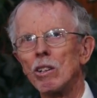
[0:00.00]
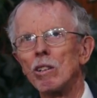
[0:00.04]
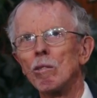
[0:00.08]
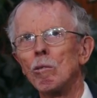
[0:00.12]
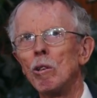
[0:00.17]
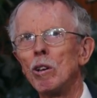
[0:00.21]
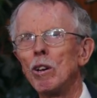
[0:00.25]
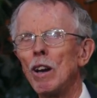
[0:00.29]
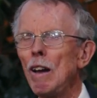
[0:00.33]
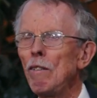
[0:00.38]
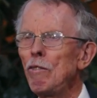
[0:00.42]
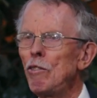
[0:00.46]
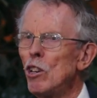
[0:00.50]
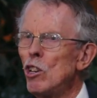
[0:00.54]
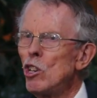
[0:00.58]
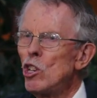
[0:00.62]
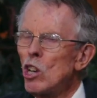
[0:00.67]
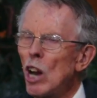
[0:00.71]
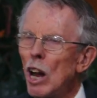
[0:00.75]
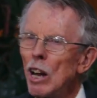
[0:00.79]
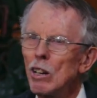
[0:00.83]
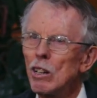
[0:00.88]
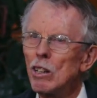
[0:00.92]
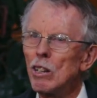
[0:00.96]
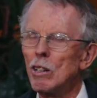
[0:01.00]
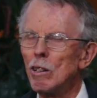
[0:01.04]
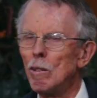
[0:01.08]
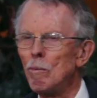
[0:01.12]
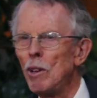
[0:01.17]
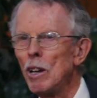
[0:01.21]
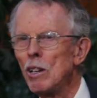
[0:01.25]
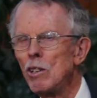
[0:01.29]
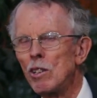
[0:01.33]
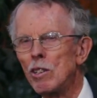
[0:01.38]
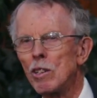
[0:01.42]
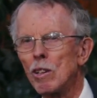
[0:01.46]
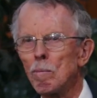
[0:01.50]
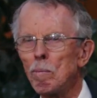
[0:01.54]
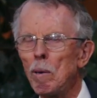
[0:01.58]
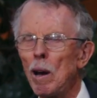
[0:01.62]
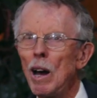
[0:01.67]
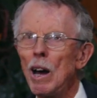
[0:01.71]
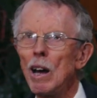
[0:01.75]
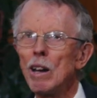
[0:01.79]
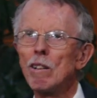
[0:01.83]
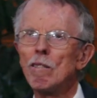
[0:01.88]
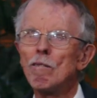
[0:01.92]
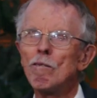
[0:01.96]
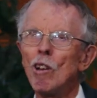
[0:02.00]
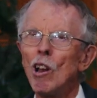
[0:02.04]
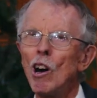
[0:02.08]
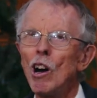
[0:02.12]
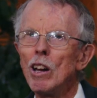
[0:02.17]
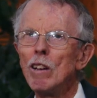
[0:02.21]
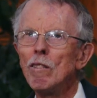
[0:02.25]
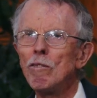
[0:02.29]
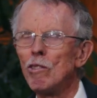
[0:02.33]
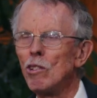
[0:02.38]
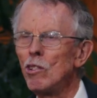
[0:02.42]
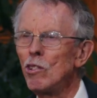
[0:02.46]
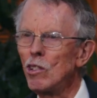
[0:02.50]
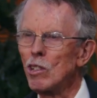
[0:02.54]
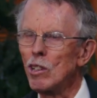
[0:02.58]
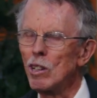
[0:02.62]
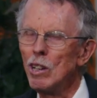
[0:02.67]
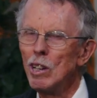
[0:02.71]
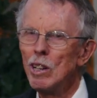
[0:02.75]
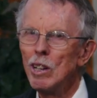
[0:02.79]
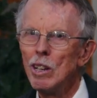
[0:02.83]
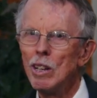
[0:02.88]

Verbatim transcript: We have to juggle them. That's the part of life is to